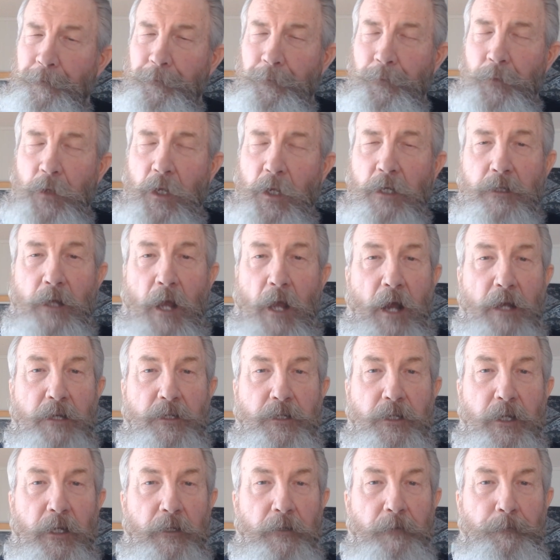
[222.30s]
These guys
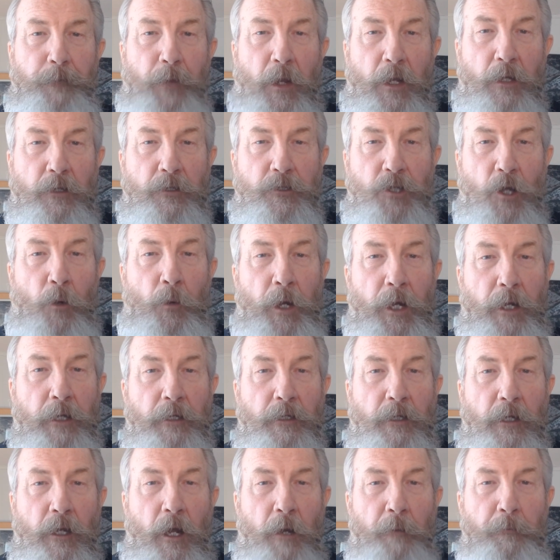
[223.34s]
didn't, and so we
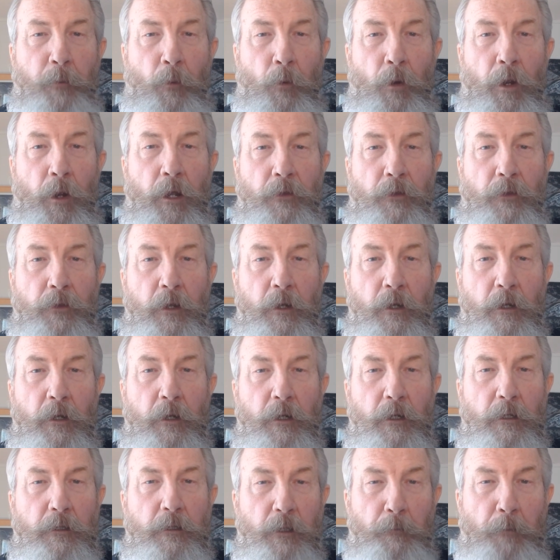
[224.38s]
ended up with
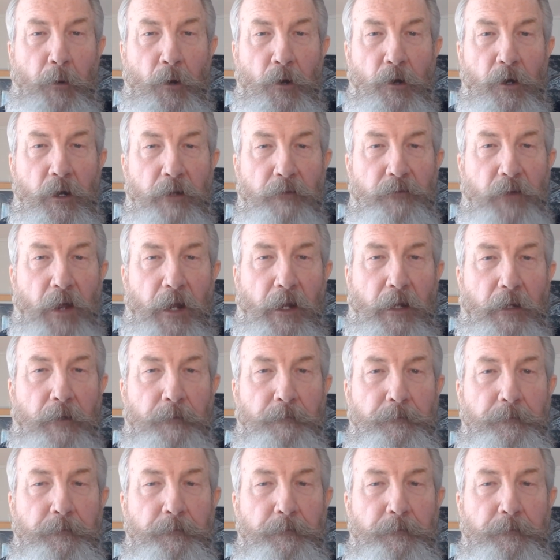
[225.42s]
the burning van.